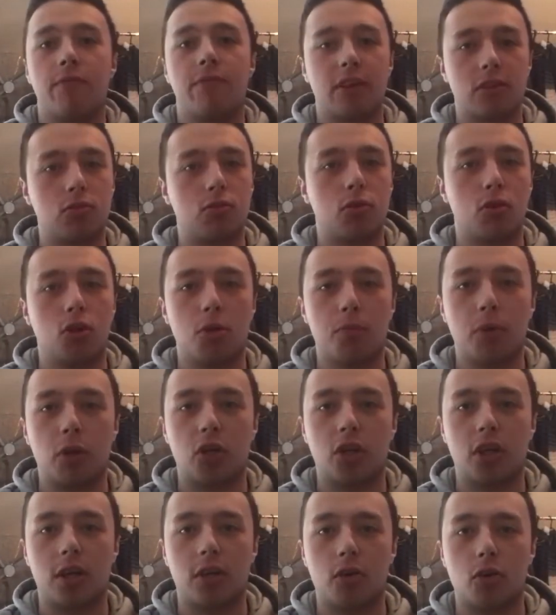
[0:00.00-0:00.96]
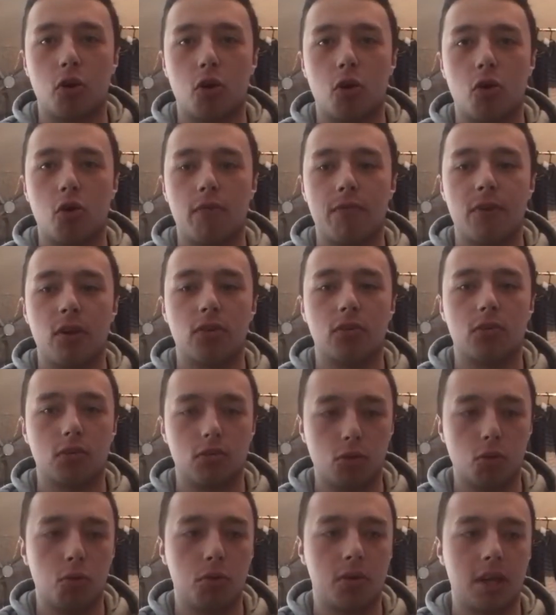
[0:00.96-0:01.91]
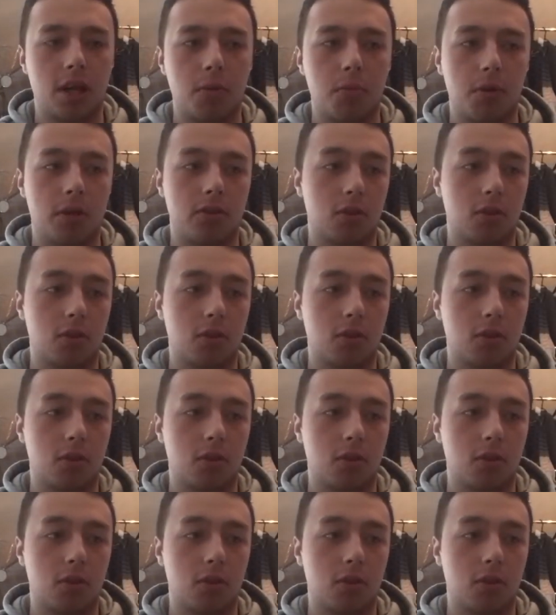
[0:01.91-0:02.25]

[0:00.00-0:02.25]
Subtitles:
Vasyl Lomachenko versus Luke Campbell.